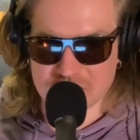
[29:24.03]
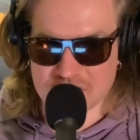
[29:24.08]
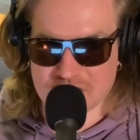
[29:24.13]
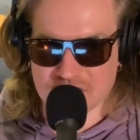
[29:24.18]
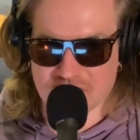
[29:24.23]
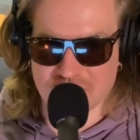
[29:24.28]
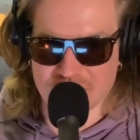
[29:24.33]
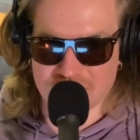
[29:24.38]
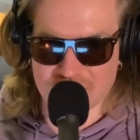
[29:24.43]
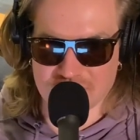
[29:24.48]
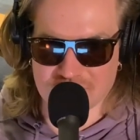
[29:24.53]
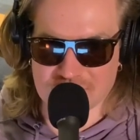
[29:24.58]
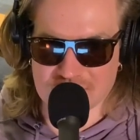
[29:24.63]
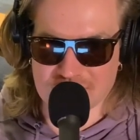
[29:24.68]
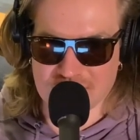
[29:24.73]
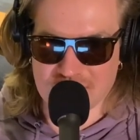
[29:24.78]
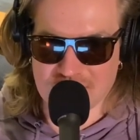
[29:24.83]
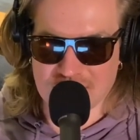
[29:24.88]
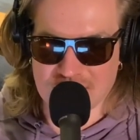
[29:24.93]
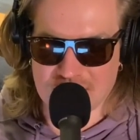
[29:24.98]
Hopefully
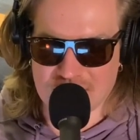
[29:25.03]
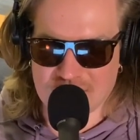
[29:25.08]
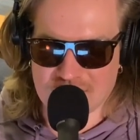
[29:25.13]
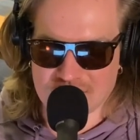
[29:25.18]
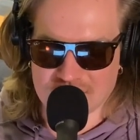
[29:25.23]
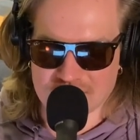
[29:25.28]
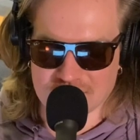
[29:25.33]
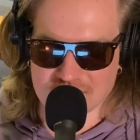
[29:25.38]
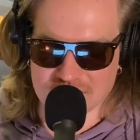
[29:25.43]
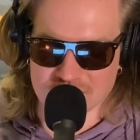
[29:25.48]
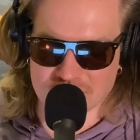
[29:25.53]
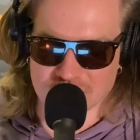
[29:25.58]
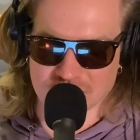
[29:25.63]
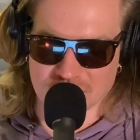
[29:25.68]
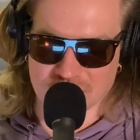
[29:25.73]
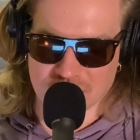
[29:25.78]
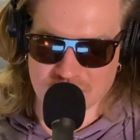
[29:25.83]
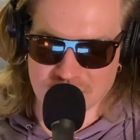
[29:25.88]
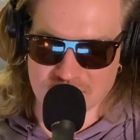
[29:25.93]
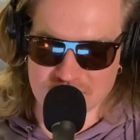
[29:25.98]
this
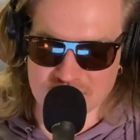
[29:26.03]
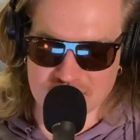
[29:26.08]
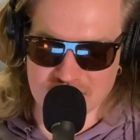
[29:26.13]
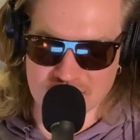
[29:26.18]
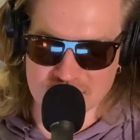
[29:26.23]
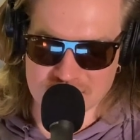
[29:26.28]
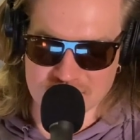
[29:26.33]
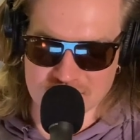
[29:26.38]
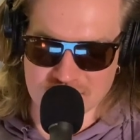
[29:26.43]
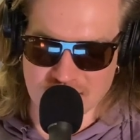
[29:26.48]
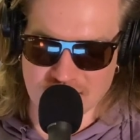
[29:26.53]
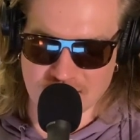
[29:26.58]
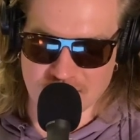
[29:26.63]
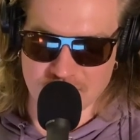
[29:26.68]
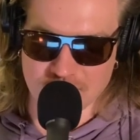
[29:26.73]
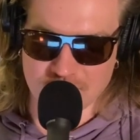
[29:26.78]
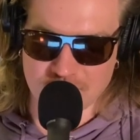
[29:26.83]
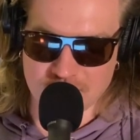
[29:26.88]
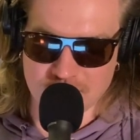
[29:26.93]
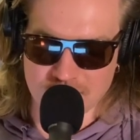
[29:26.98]
recorded this time,
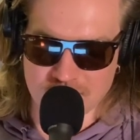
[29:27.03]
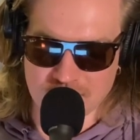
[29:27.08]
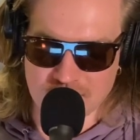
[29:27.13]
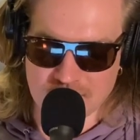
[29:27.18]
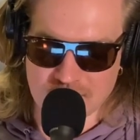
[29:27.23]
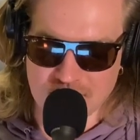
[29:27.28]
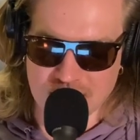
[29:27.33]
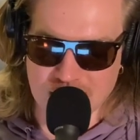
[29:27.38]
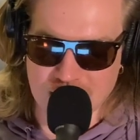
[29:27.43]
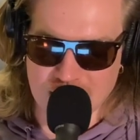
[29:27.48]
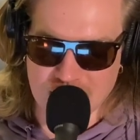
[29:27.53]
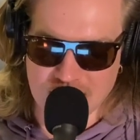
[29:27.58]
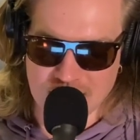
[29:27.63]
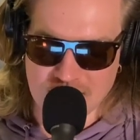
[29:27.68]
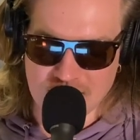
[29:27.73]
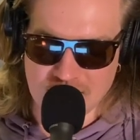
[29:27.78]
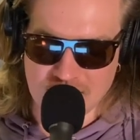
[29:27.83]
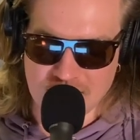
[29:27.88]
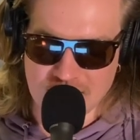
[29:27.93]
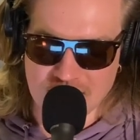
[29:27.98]

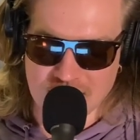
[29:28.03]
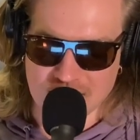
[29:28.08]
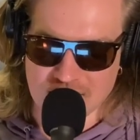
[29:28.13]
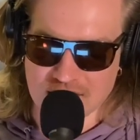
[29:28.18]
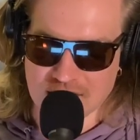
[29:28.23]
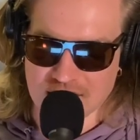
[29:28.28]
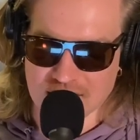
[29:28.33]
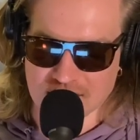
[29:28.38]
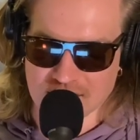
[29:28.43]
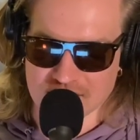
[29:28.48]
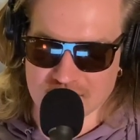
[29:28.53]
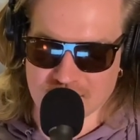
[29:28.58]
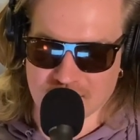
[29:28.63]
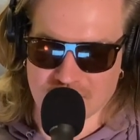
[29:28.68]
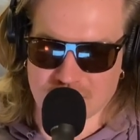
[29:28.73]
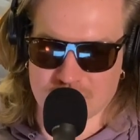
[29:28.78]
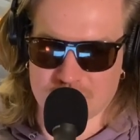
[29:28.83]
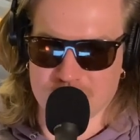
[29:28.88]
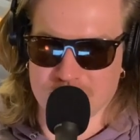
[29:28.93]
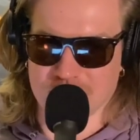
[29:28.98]
and I
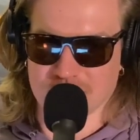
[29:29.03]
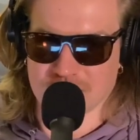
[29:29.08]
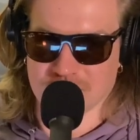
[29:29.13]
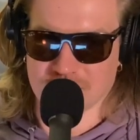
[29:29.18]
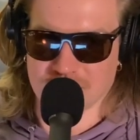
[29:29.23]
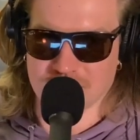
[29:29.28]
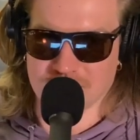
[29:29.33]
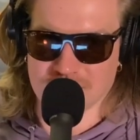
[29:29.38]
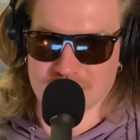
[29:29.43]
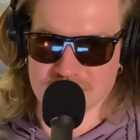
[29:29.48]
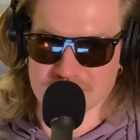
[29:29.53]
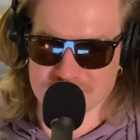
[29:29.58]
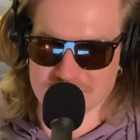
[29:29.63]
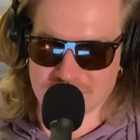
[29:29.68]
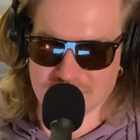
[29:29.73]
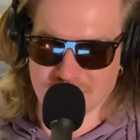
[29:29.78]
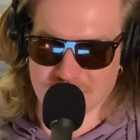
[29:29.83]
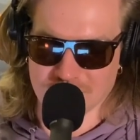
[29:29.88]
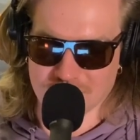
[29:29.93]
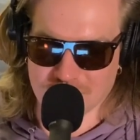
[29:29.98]
hope your week is
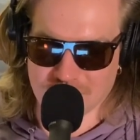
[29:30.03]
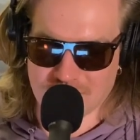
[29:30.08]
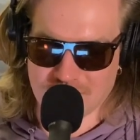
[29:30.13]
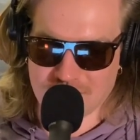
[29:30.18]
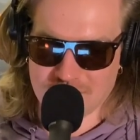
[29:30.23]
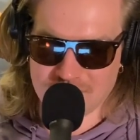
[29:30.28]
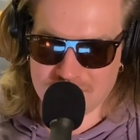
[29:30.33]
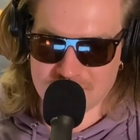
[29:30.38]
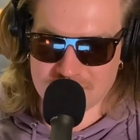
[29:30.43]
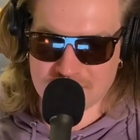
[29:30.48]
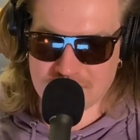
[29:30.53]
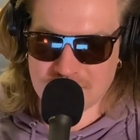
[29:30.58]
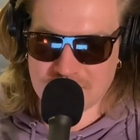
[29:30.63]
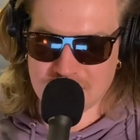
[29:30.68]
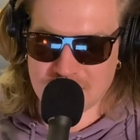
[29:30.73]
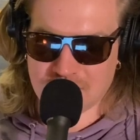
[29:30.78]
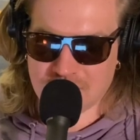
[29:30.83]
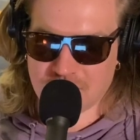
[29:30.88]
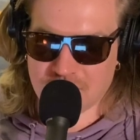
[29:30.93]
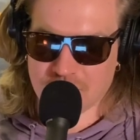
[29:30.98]
going well,
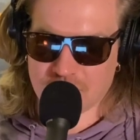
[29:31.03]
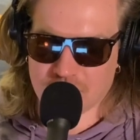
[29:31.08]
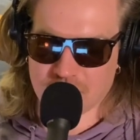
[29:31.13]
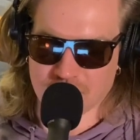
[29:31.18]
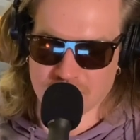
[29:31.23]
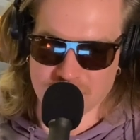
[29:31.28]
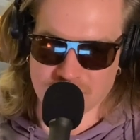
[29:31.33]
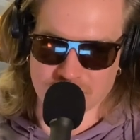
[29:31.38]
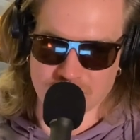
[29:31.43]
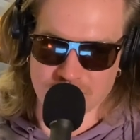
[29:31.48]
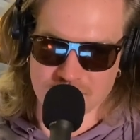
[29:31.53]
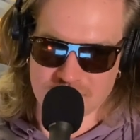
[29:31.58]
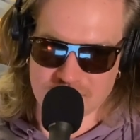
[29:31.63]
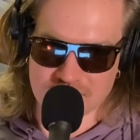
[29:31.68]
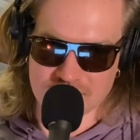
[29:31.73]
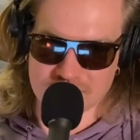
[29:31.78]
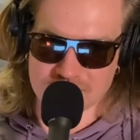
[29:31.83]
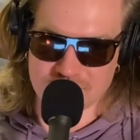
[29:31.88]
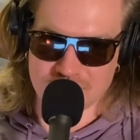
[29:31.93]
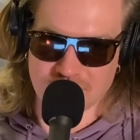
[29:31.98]
or your weekend
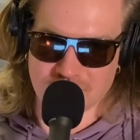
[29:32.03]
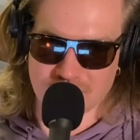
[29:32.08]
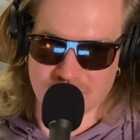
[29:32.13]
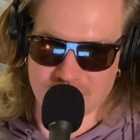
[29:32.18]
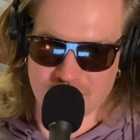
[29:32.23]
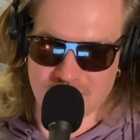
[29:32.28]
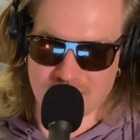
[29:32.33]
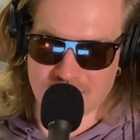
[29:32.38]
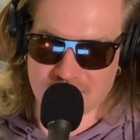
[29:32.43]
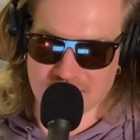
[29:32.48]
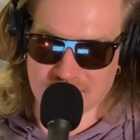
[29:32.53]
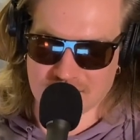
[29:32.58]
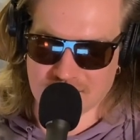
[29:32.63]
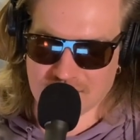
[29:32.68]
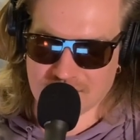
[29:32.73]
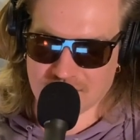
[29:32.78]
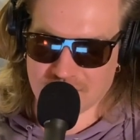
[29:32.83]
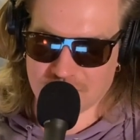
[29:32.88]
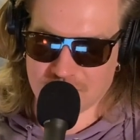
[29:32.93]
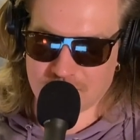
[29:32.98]
is going well, and I
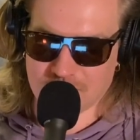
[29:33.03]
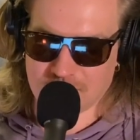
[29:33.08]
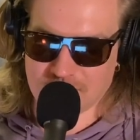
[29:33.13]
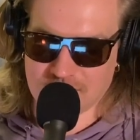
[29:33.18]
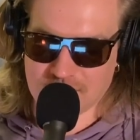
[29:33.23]
hope